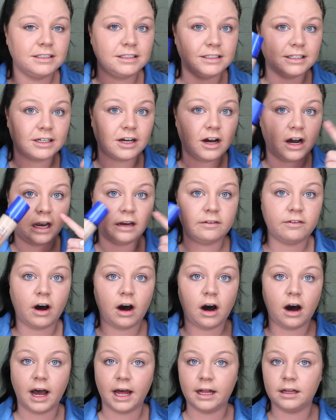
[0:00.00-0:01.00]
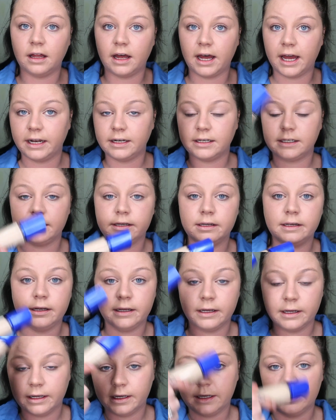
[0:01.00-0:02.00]
to kind of highlight
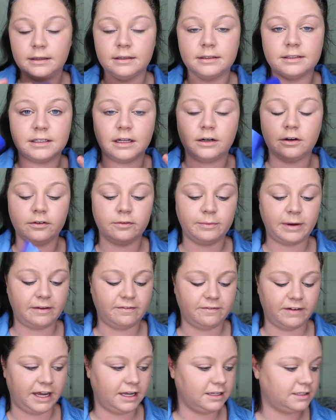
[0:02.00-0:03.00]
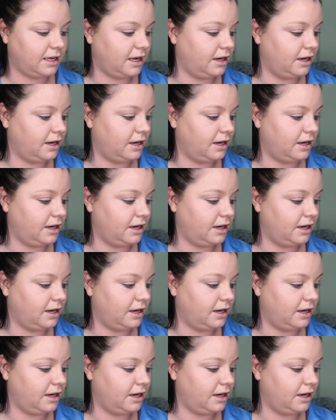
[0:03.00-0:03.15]
the center of my face.